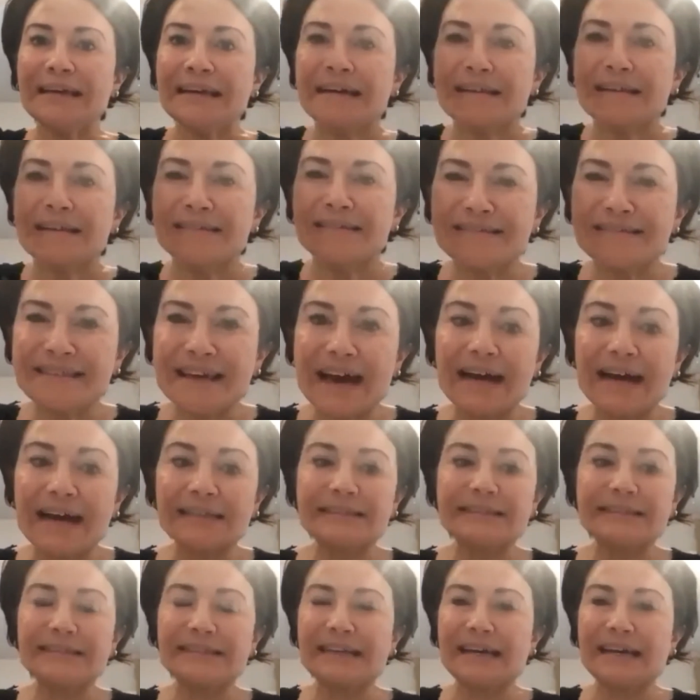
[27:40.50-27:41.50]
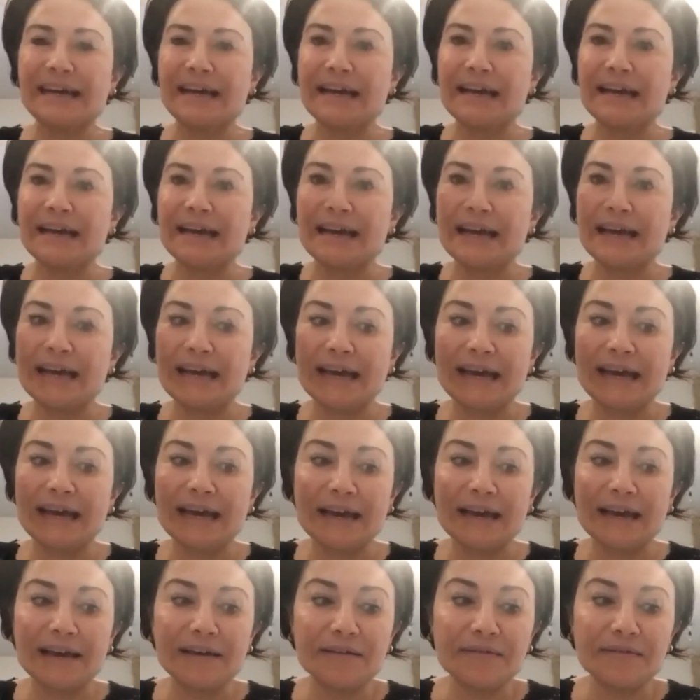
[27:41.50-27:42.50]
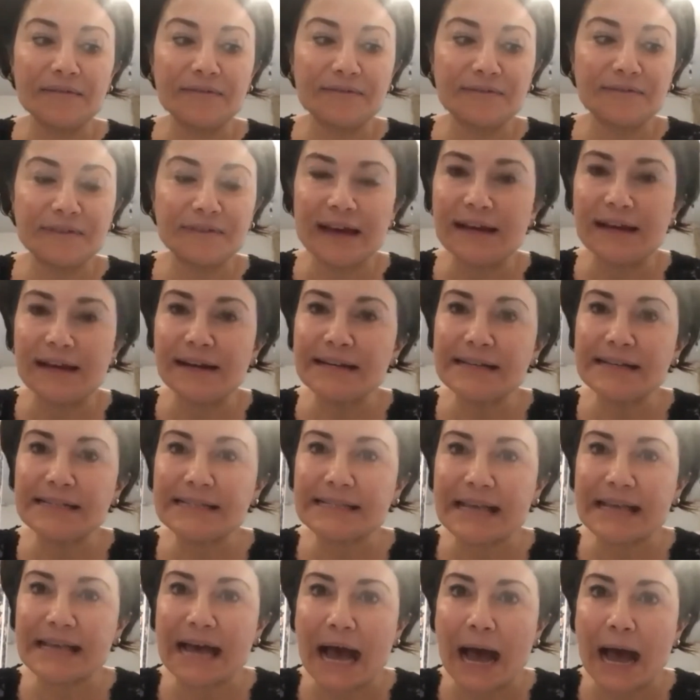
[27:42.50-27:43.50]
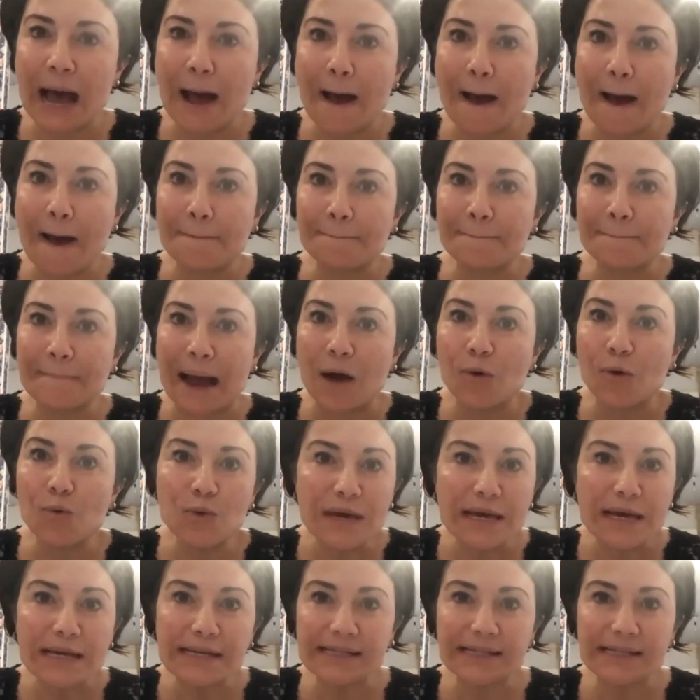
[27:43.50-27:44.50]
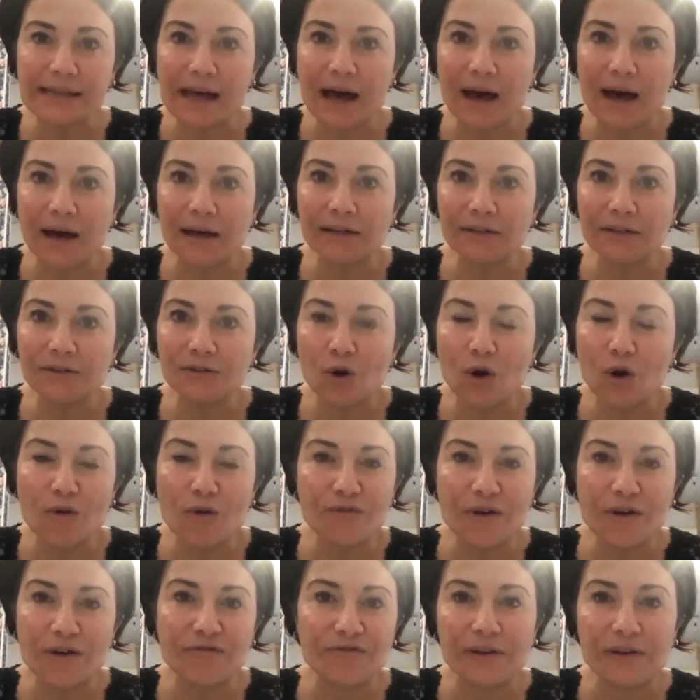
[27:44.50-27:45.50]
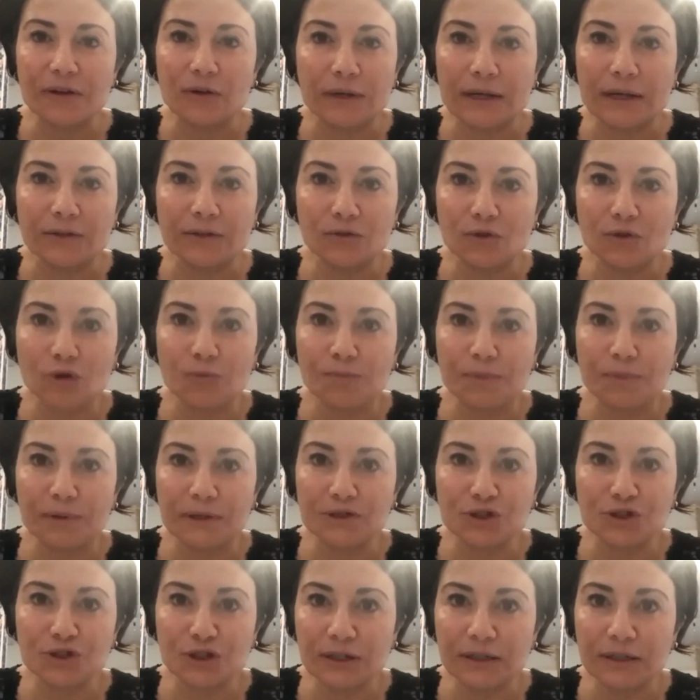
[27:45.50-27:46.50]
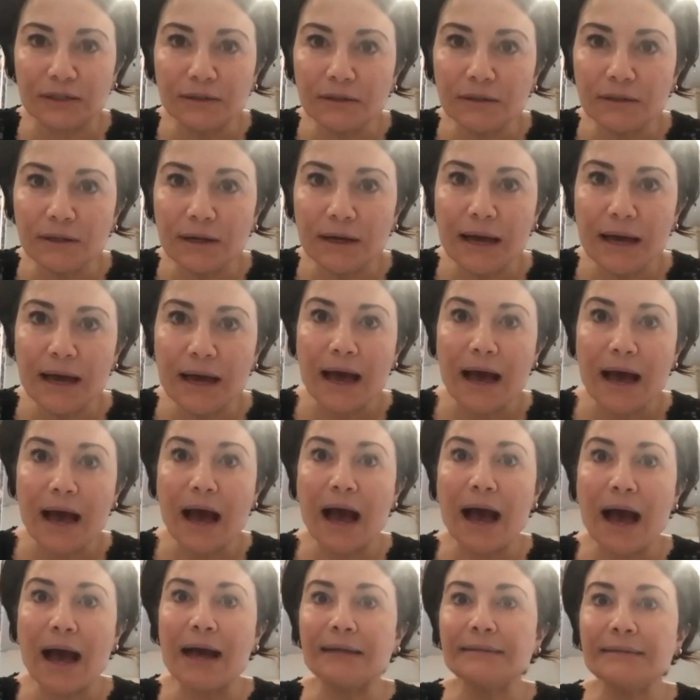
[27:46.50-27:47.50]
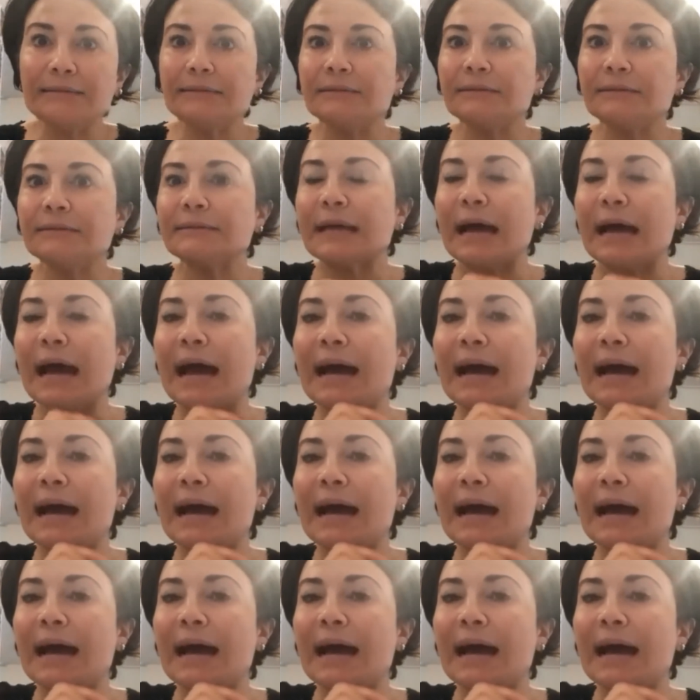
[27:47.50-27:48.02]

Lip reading: that there is a weak side of a violent oppression, and